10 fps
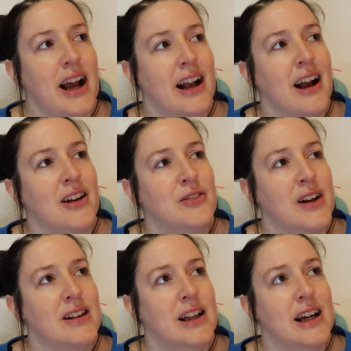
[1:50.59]
I kind of
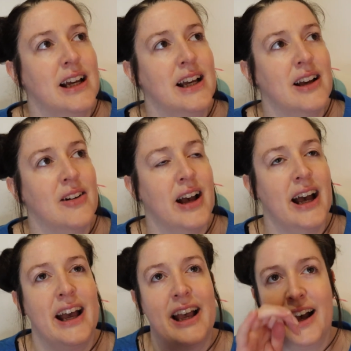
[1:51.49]
felt like,
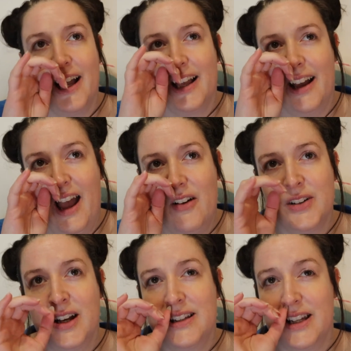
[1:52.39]
okay, I have
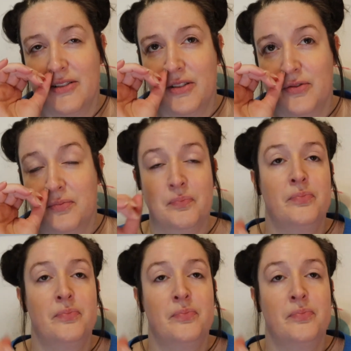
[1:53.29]
an idea of